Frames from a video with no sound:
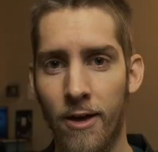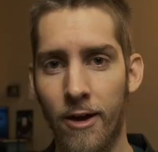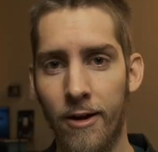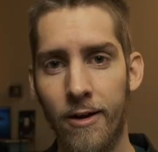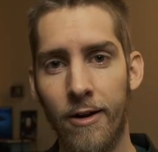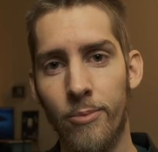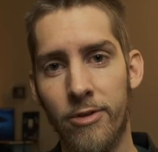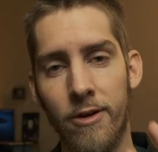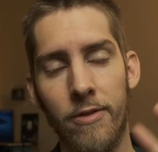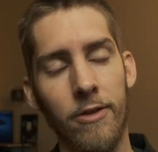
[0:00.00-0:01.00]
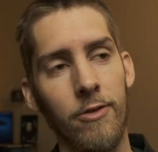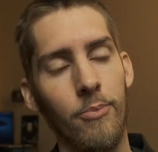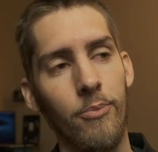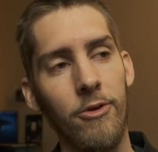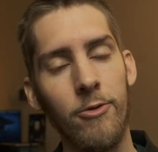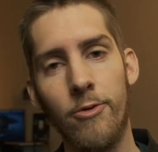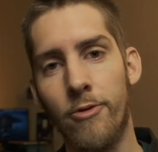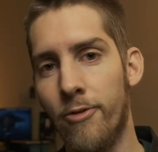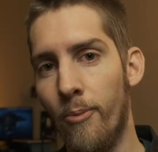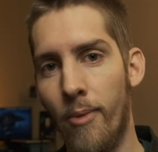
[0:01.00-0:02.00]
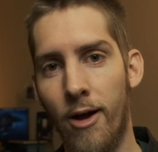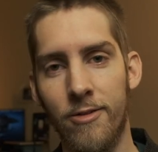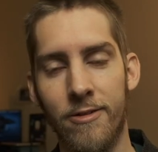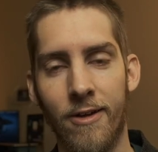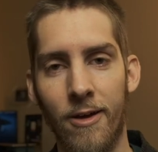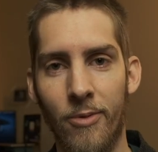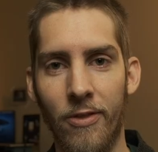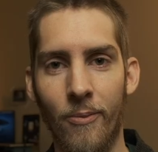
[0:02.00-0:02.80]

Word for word: And I ended up seeing this beautiful mountainscape in